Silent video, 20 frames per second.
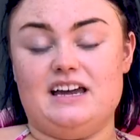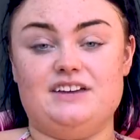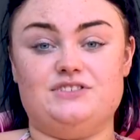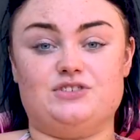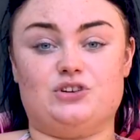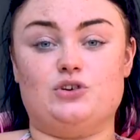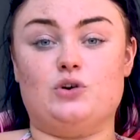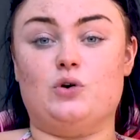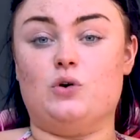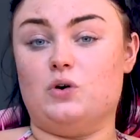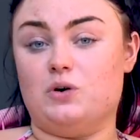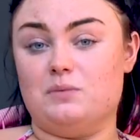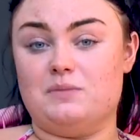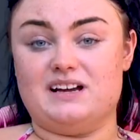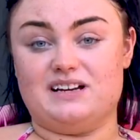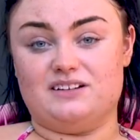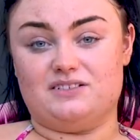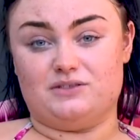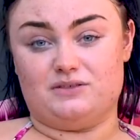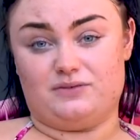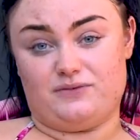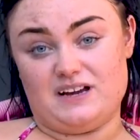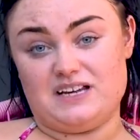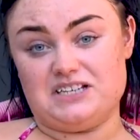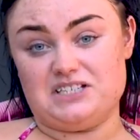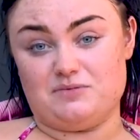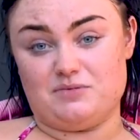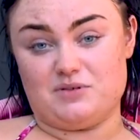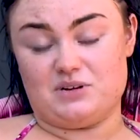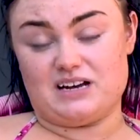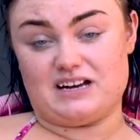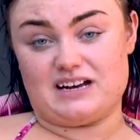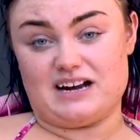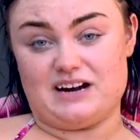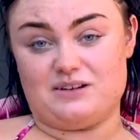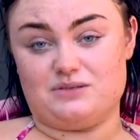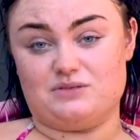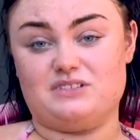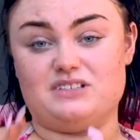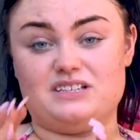is on all my old Facebook
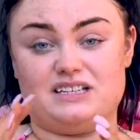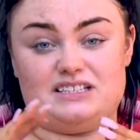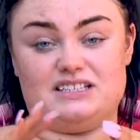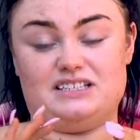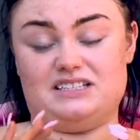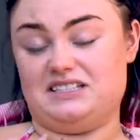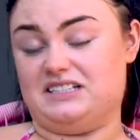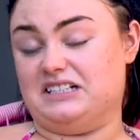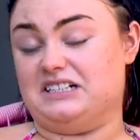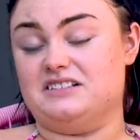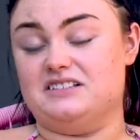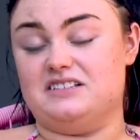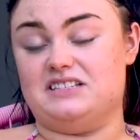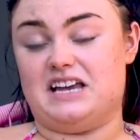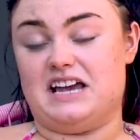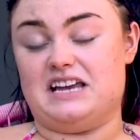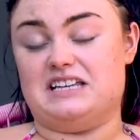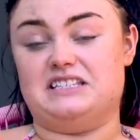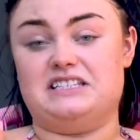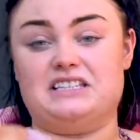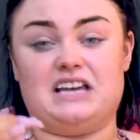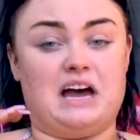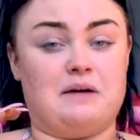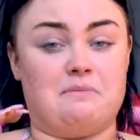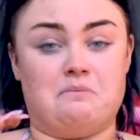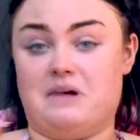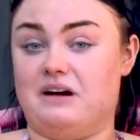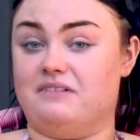accounts, it still says I'm